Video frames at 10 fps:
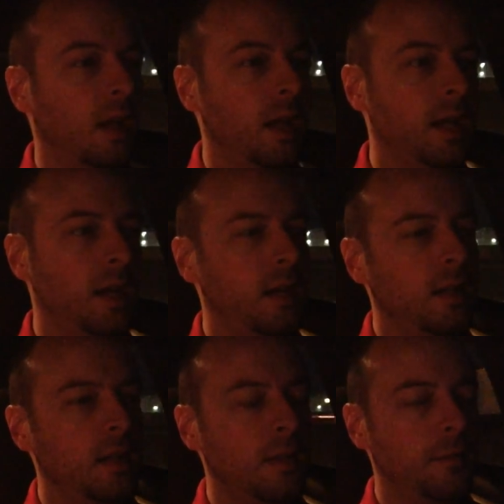and
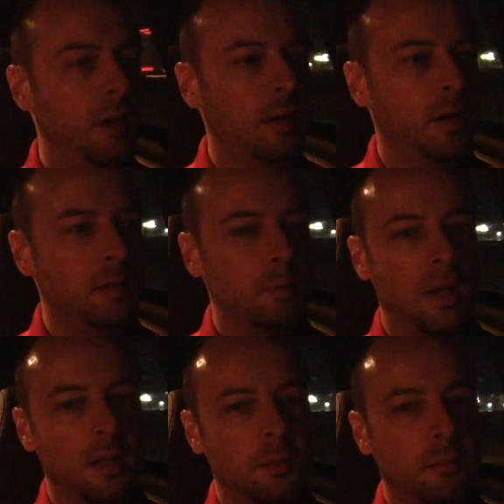in the very
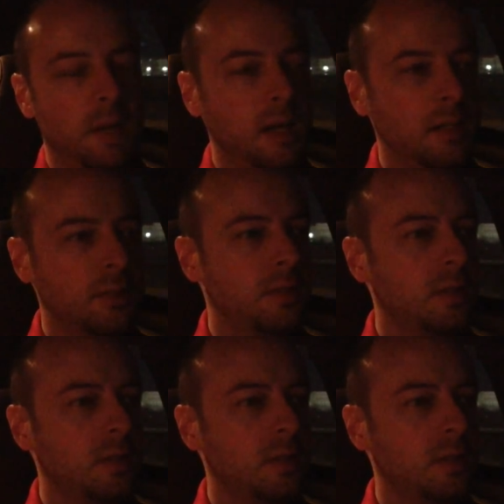bottom box